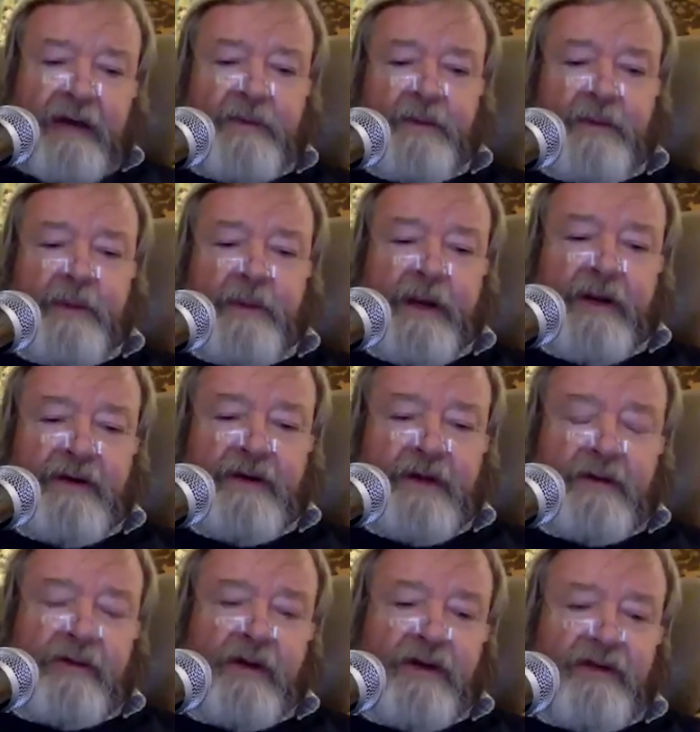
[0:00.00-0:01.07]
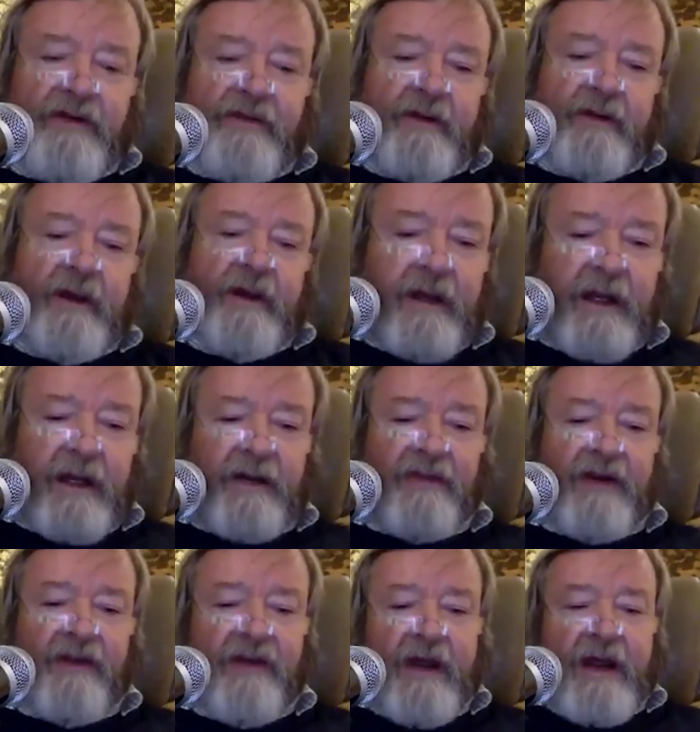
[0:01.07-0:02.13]
connect poetry and philosophy
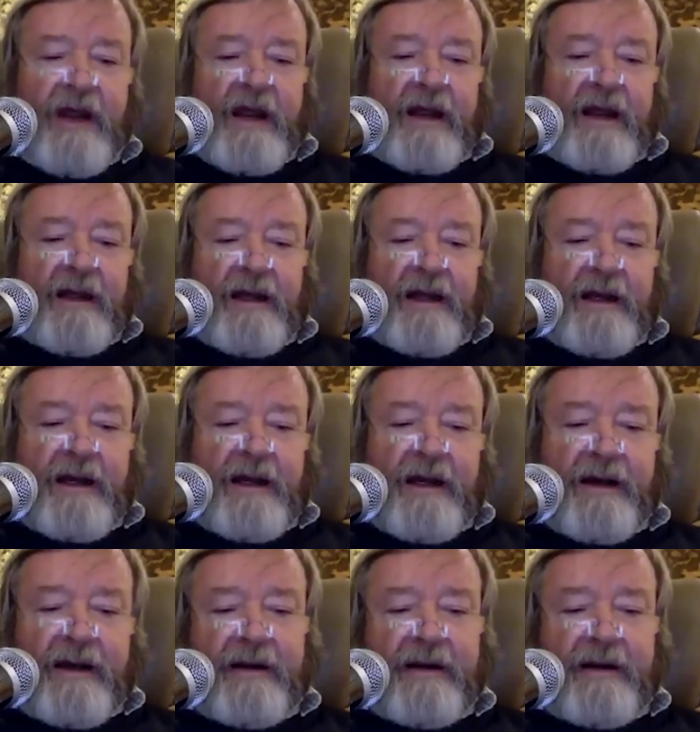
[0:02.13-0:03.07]
and these things, and